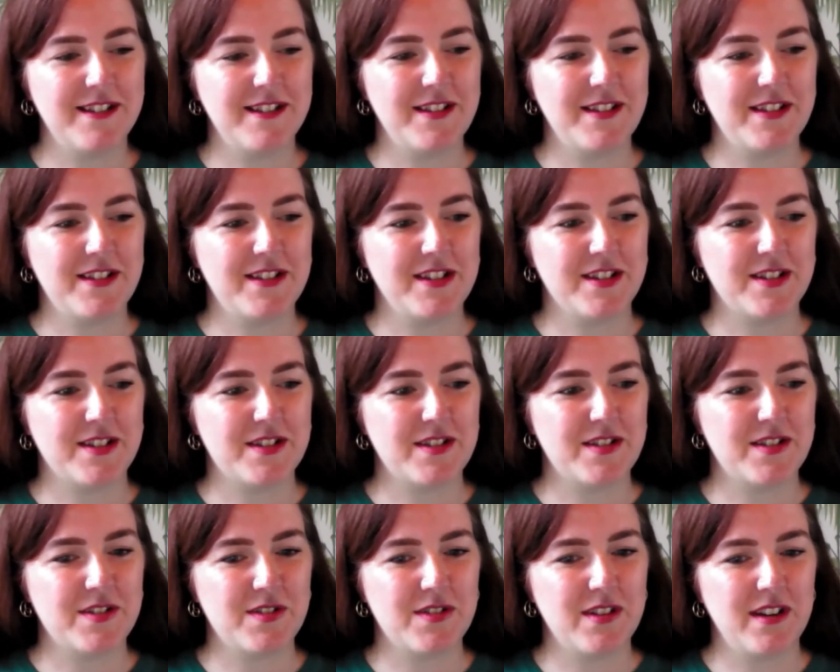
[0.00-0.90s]

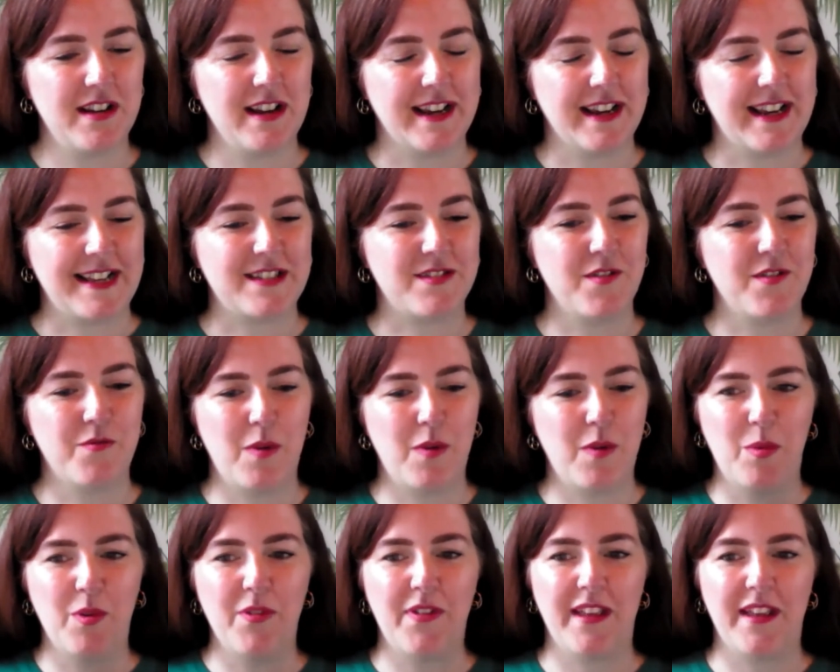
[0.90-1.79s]
just I guess sort of one
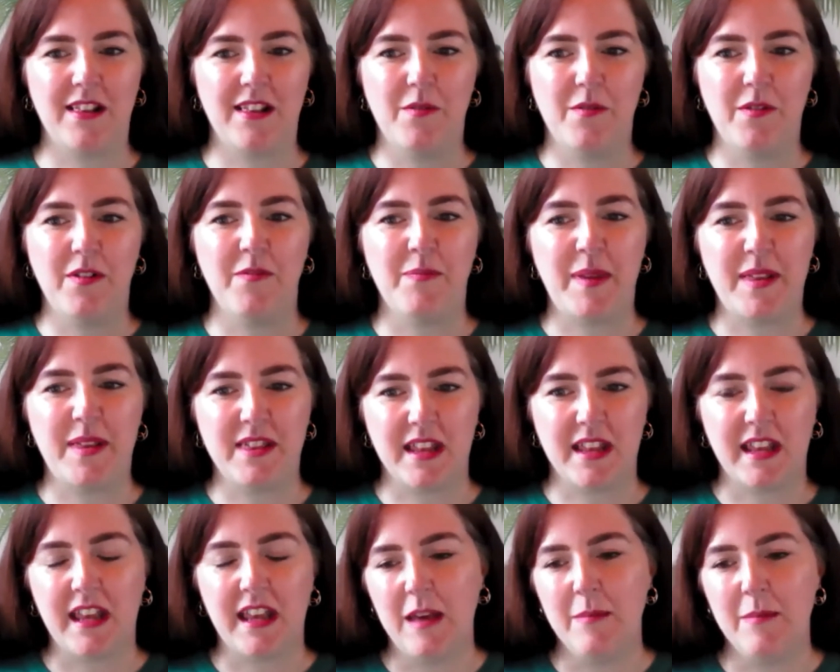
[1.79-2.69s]
more thing that we've been
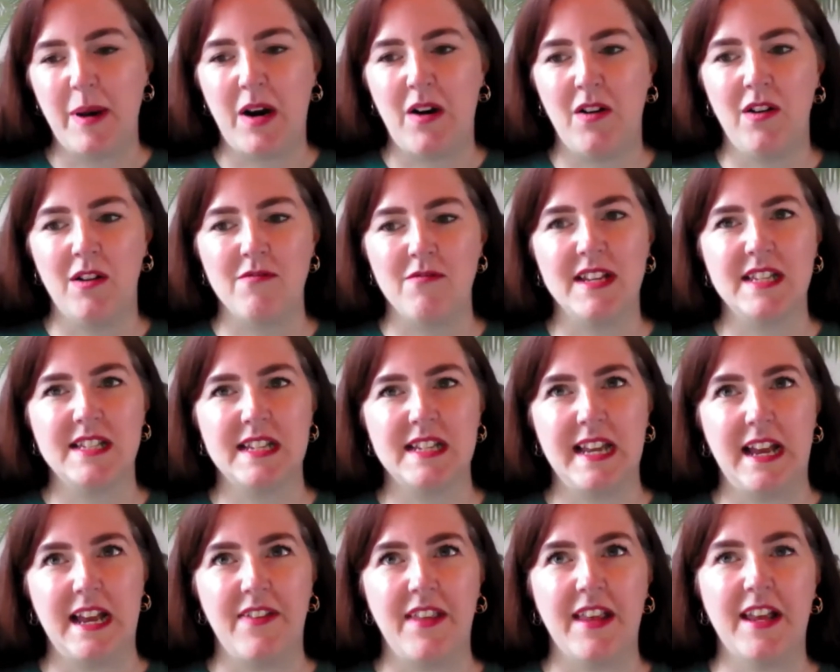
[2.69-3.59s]
thinking about a lot
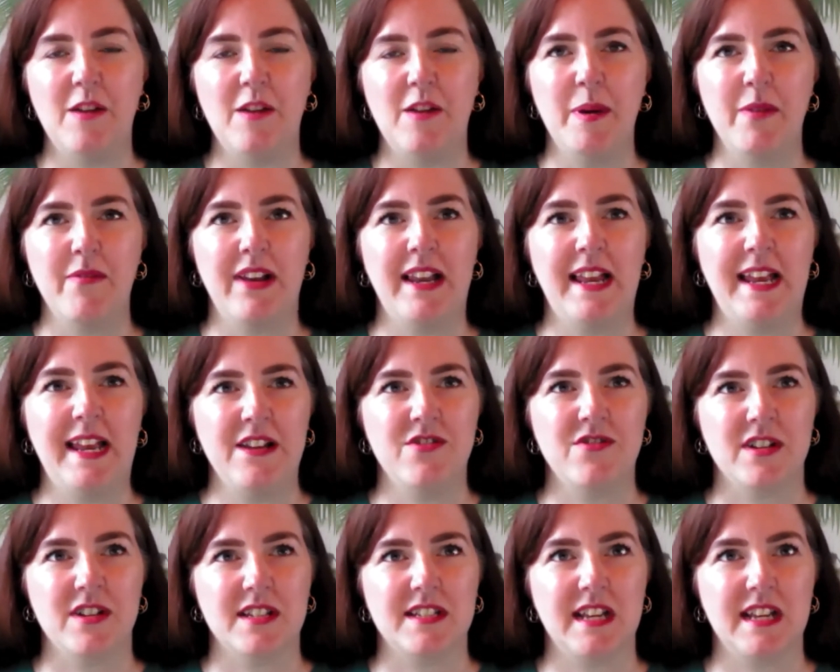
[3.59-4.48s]
recently, I think it'd be really
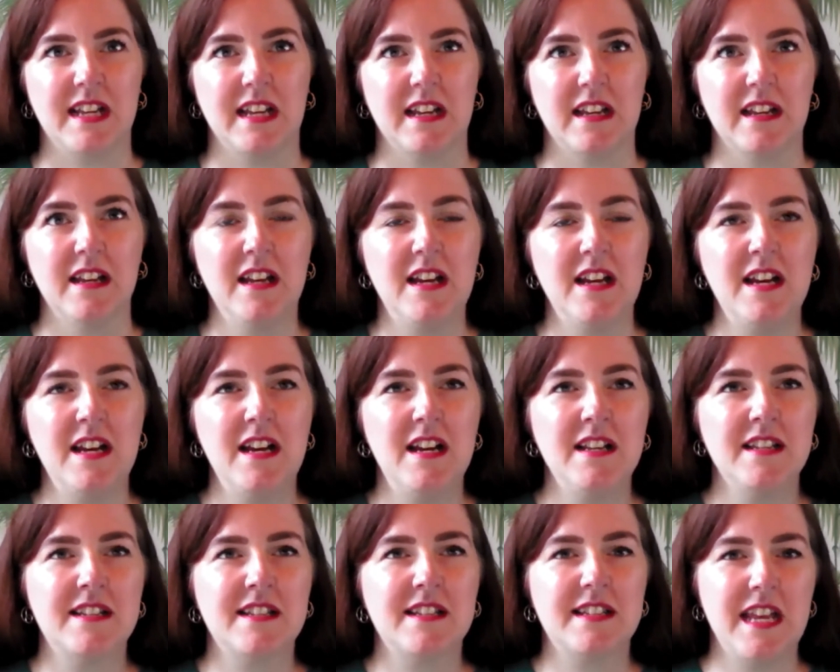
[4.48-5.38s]
interesting
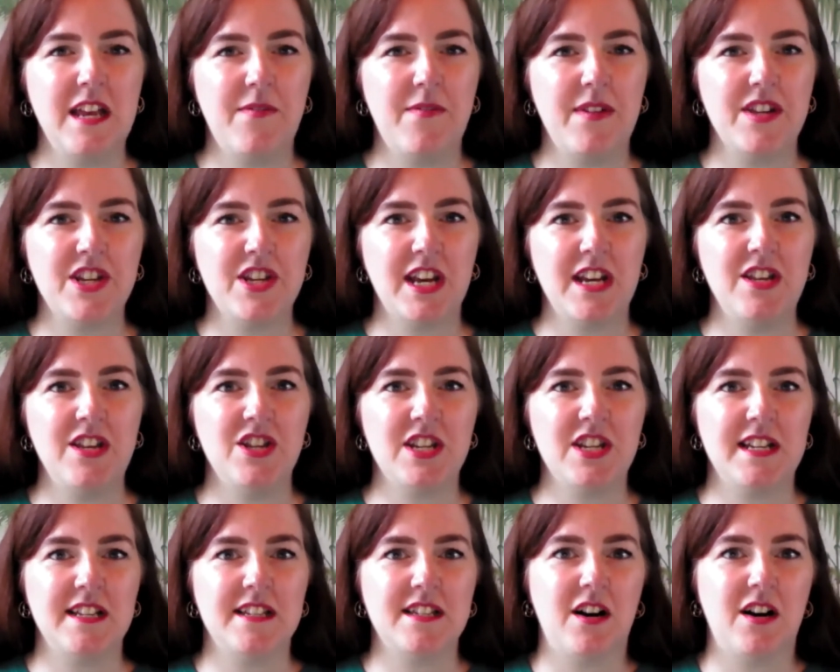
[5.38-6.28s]
to see if it
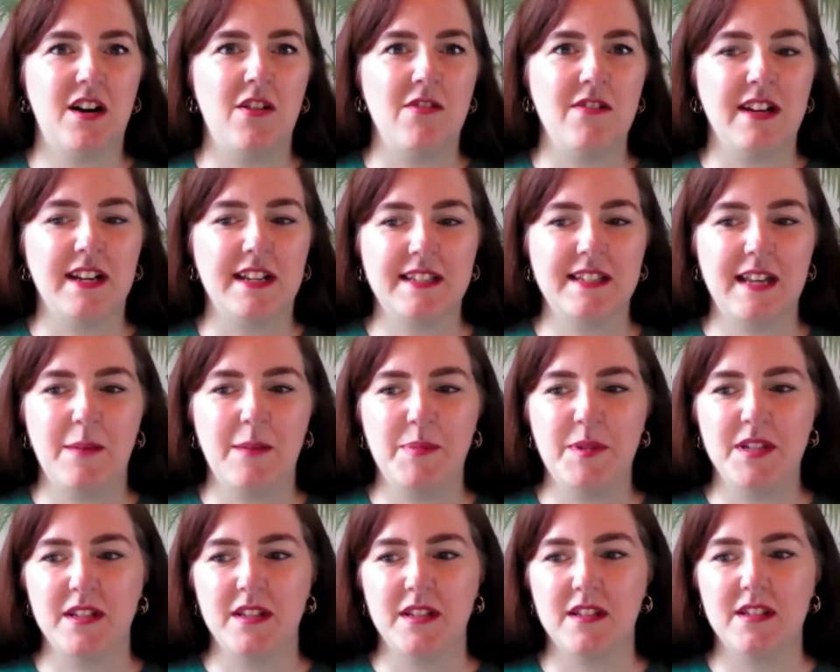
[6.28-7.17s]
changes our
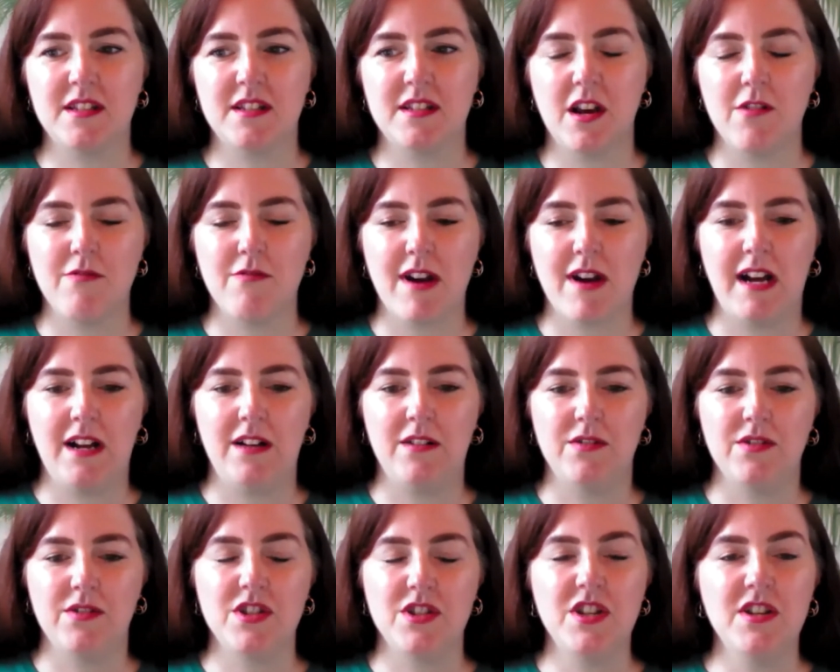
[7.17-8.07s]
acceptance
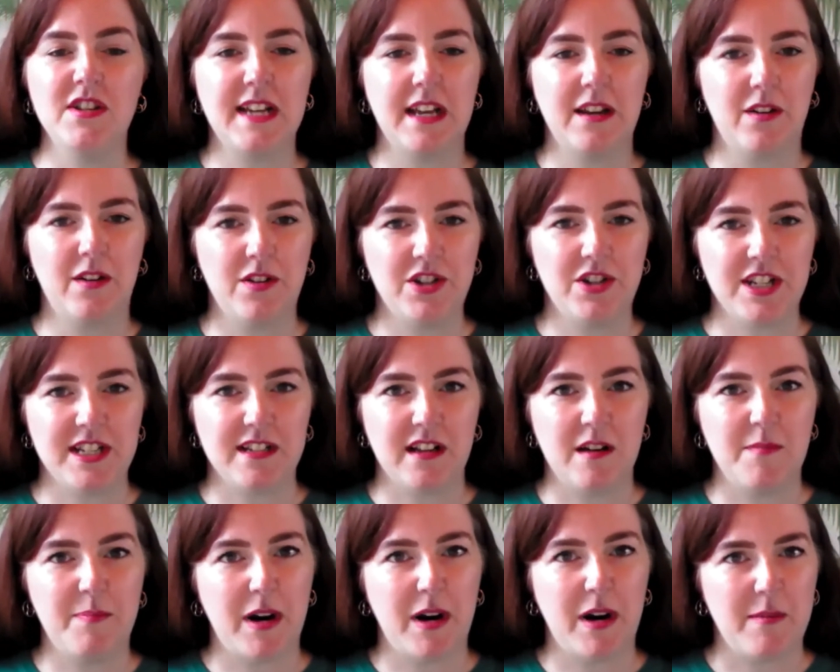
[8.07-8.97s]
around new technologies
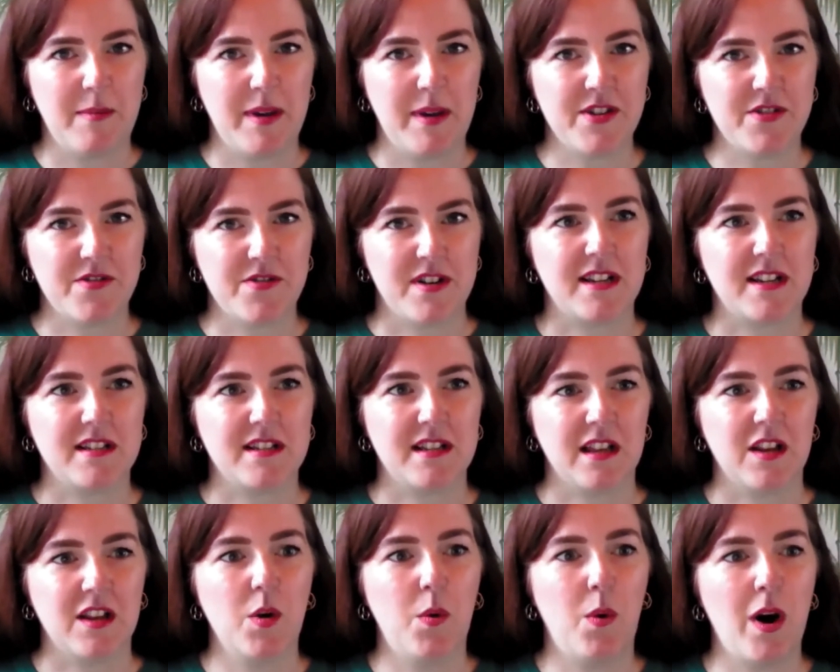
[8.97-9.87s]
like biometrics.
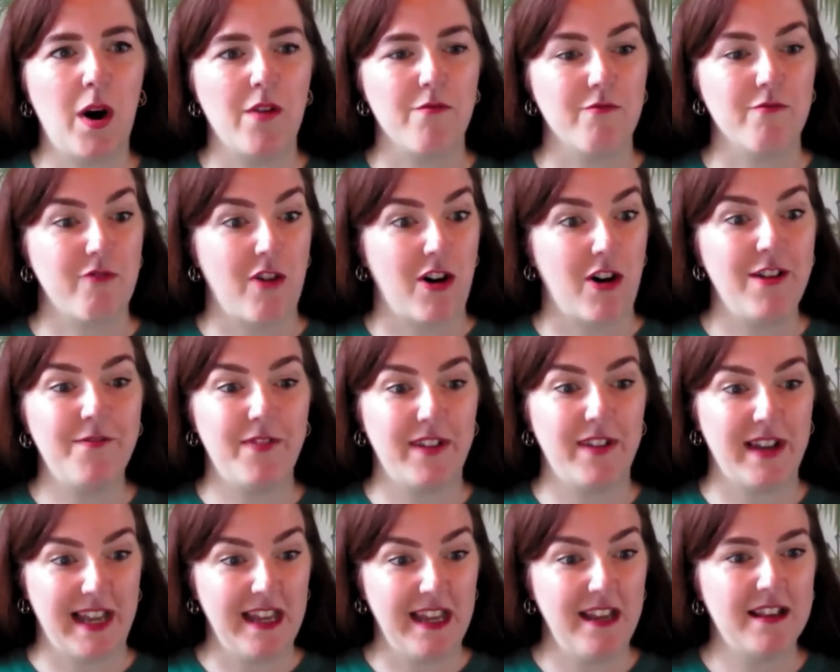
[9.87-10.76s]
And quite
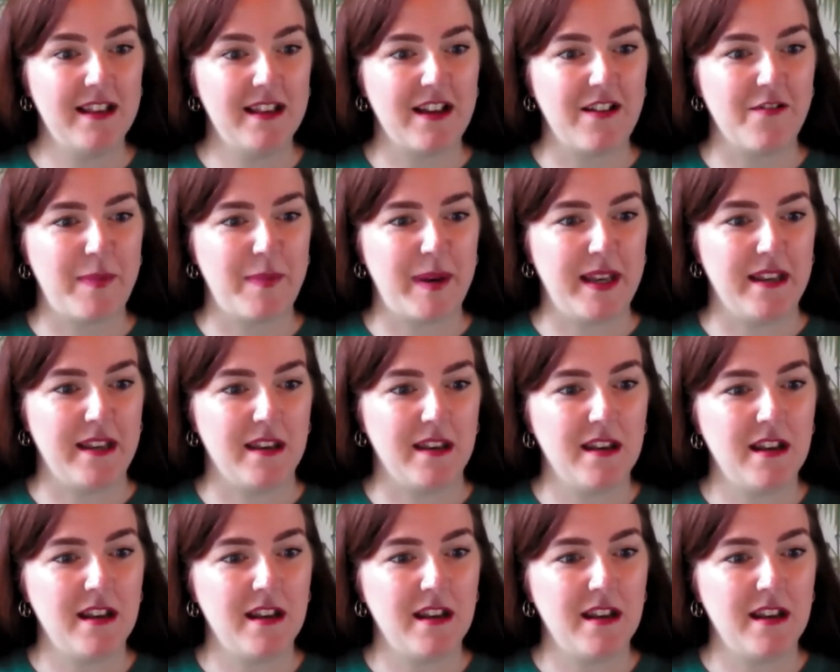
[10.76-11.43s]
rightfully, there have been